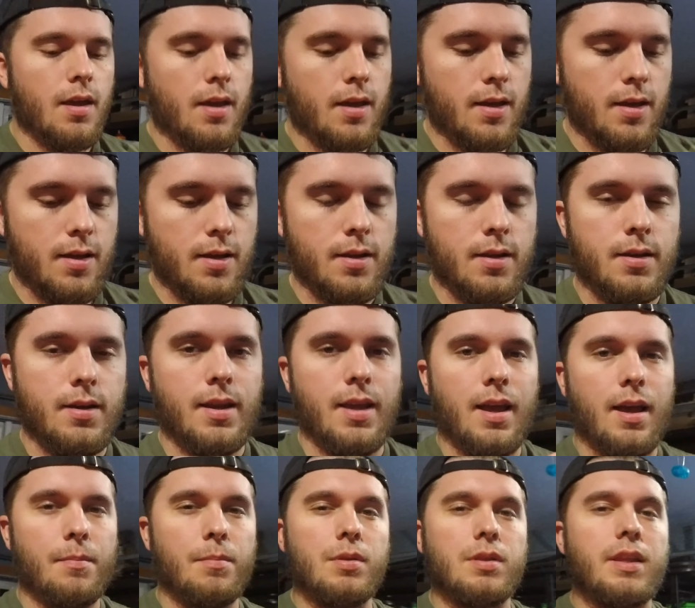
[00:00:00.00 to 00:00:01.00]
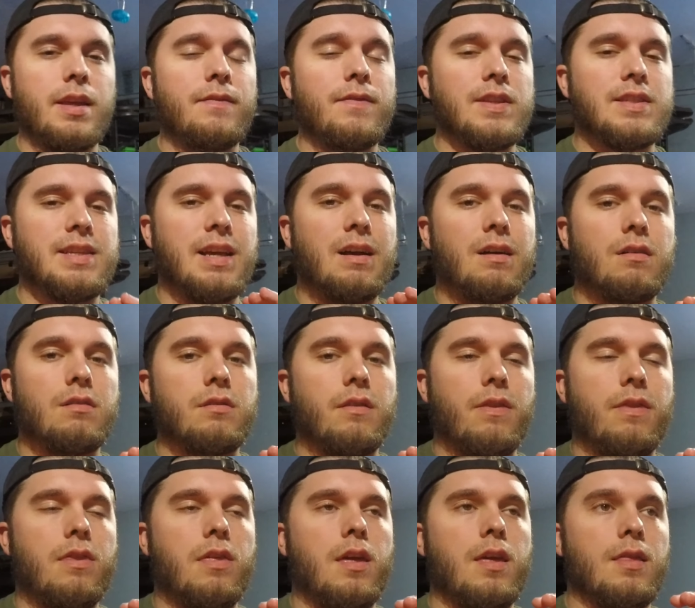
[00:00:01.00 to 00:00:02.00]
and I believe it's
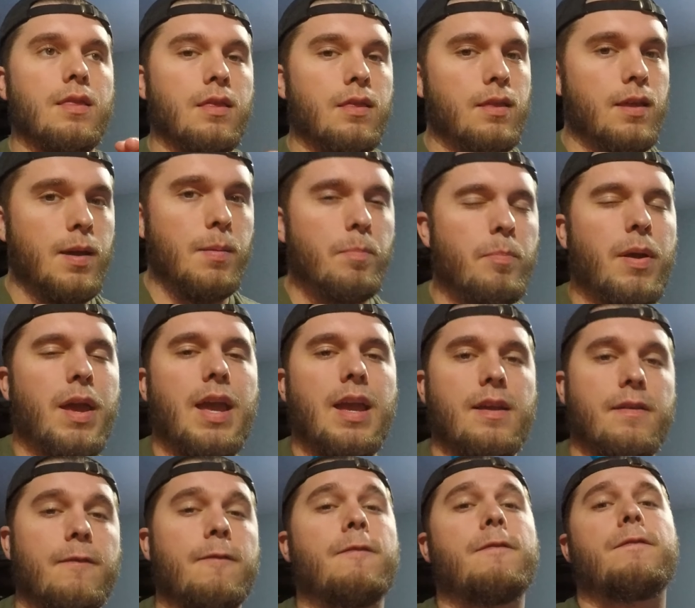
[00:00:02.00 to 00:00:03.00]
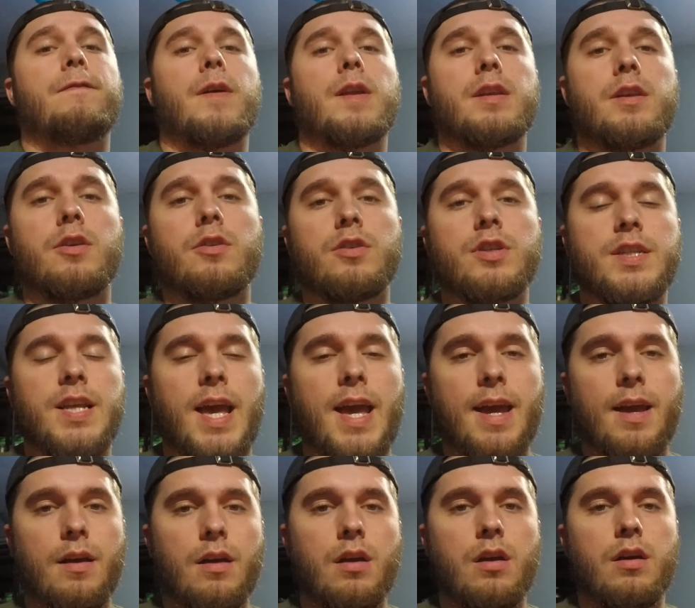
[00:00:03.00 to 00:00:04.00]
on the lip and fender
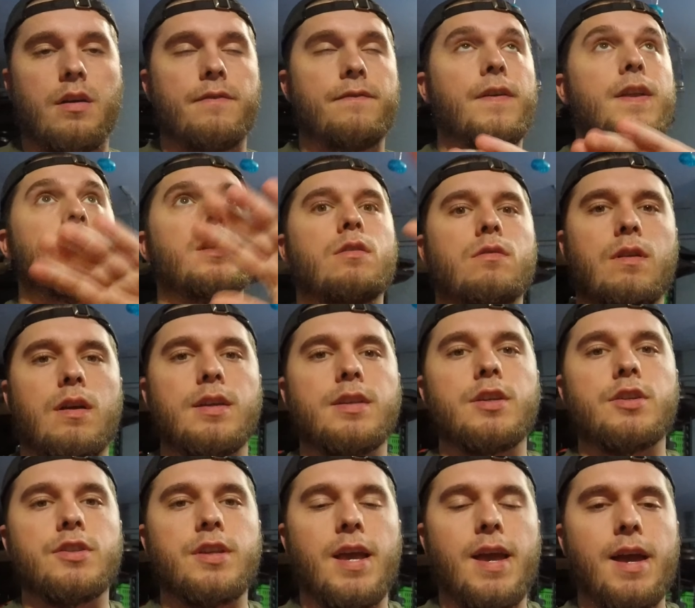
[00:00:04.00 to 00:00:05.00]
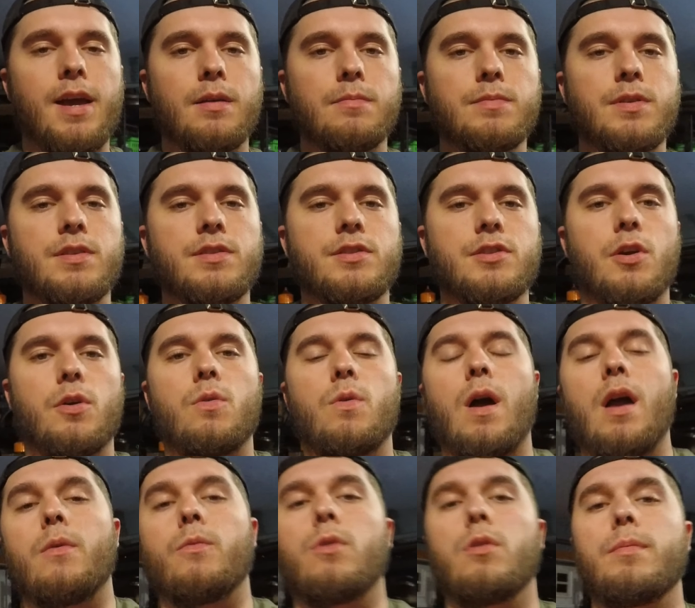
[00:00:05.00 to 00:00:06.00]
liner tabs,
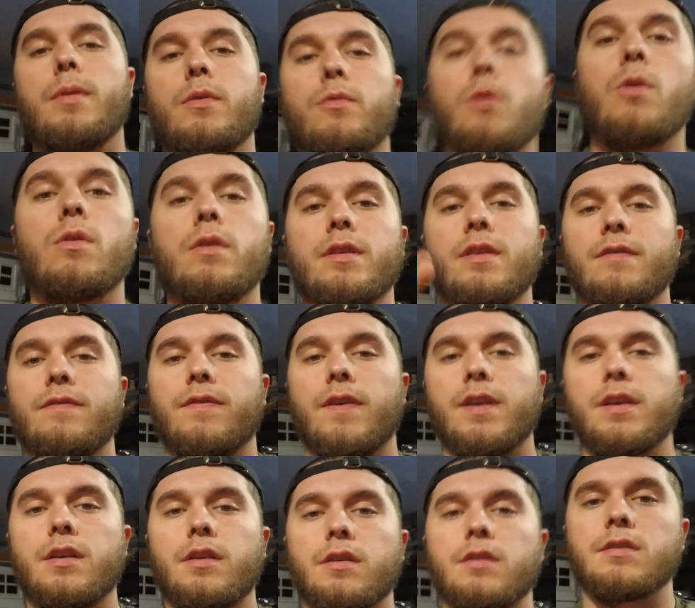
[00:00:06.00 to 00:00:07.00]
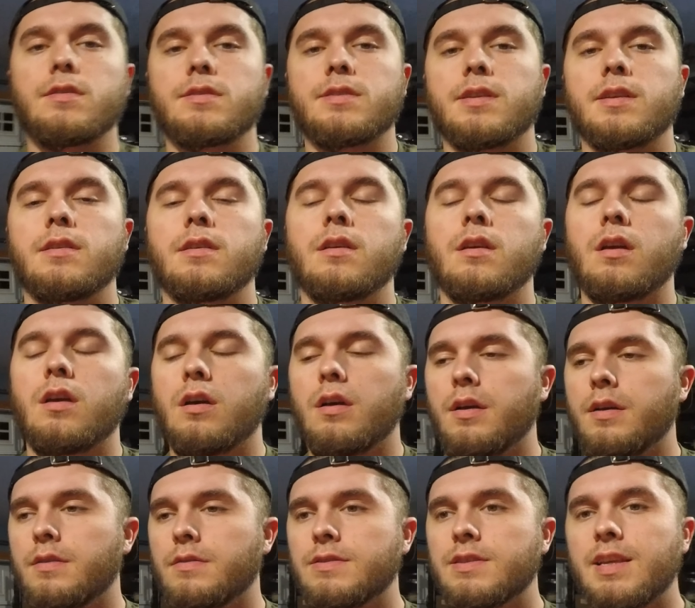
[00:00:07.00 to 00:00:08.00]
so I will be rolling the fenders,
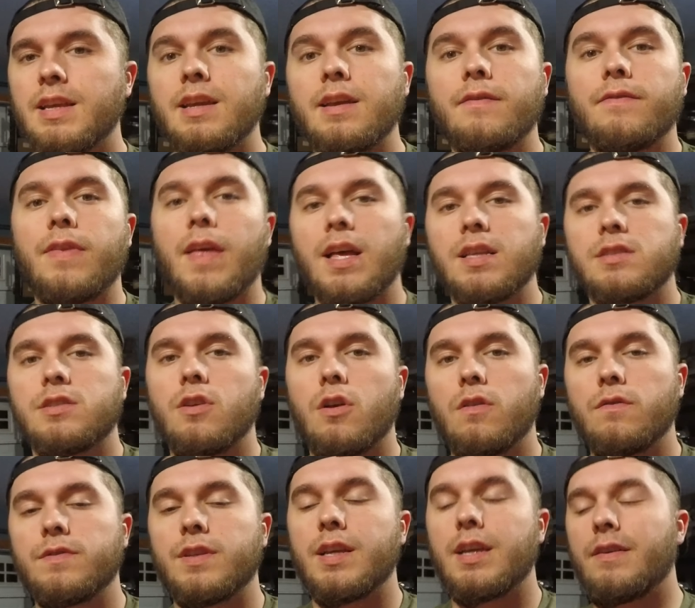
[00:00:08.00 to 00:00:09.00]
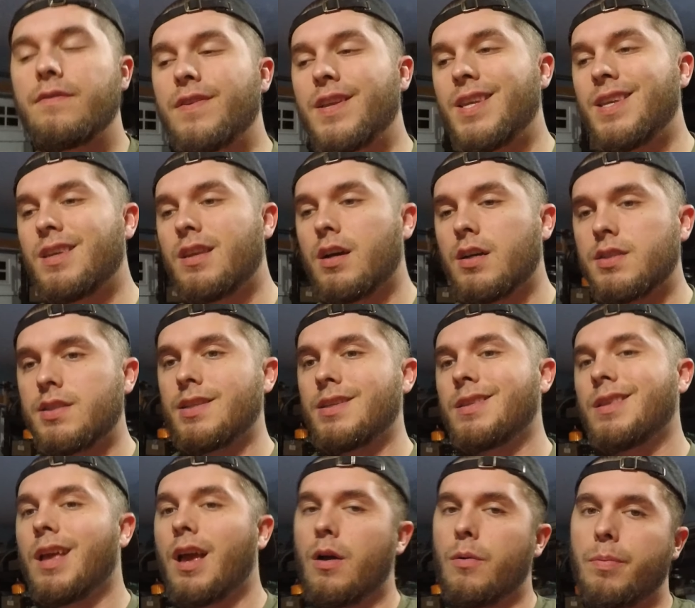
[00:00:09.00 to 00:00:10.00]
seeing if that solves it. If it
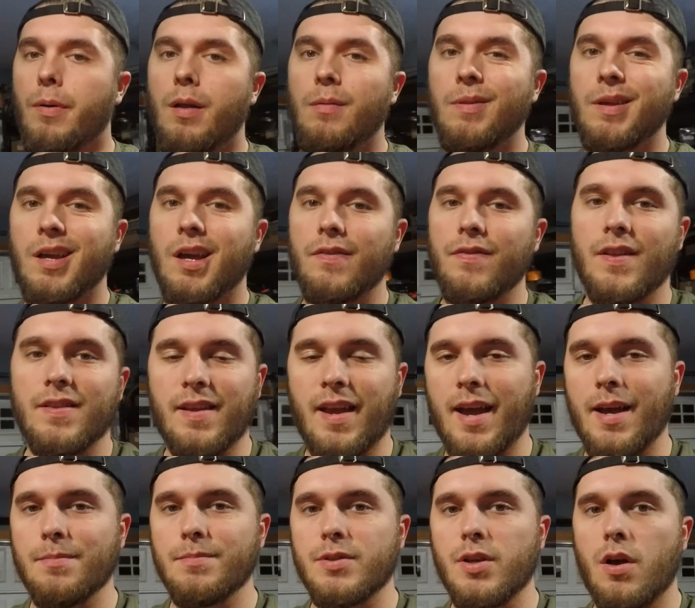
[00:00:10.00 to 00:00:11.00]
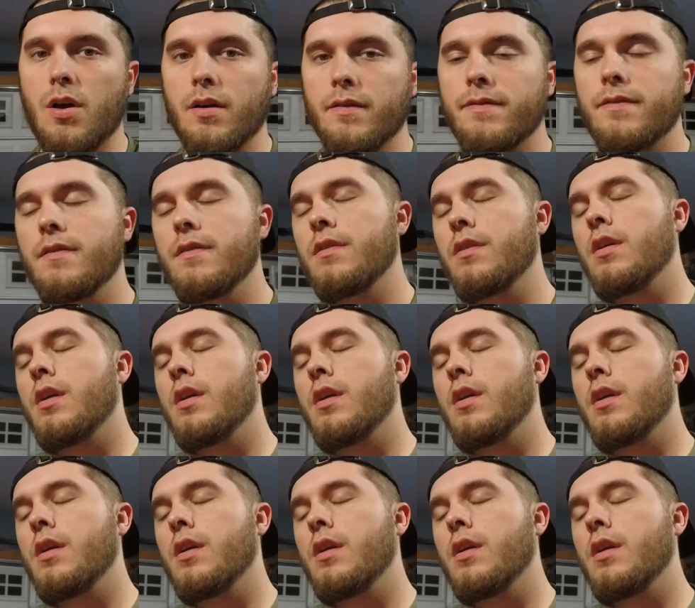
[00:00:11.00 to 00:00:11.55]
doesn't, I'll probably cut the tabs off.